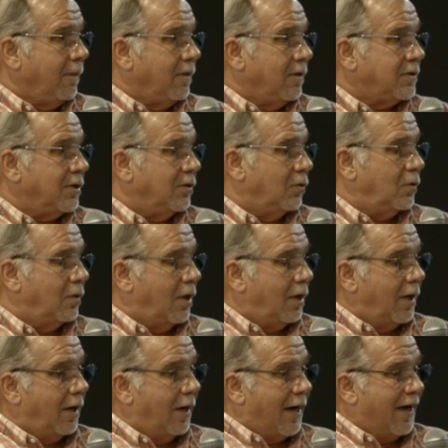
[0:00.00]
So
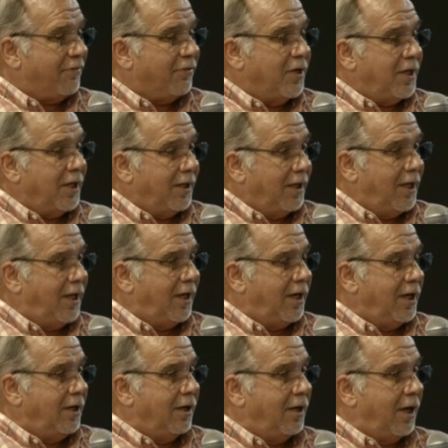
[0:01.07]
I think
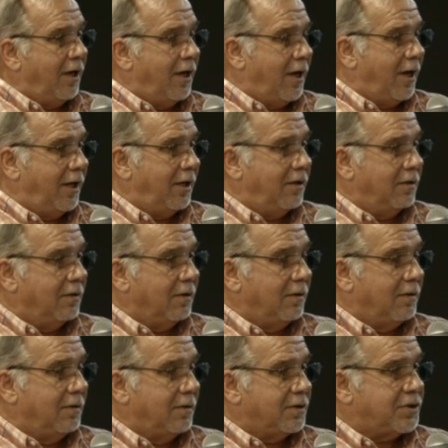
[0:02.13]
getting a
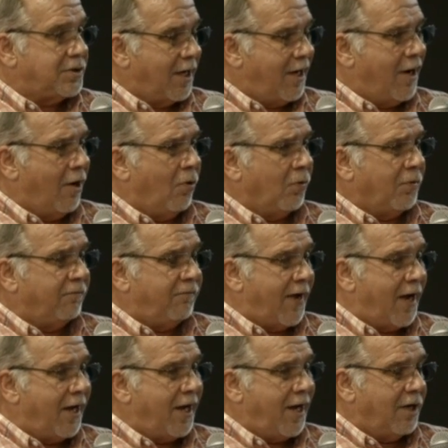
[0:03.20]
sound
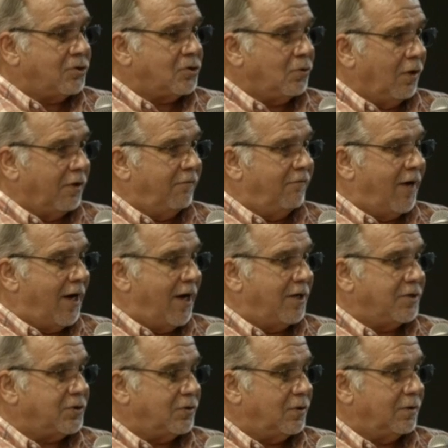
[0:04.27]
financial
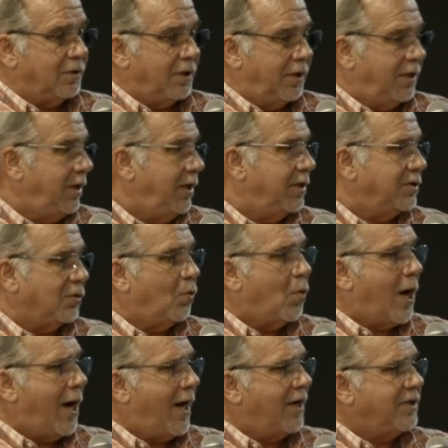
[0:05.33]
advisor is a
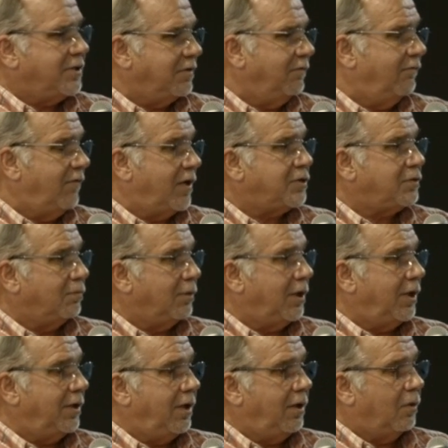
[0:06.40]
wise investment
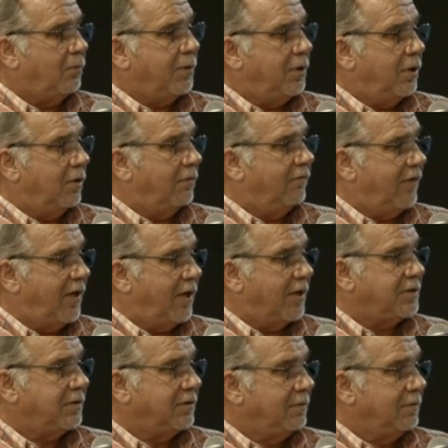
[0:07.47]
in helping you invest.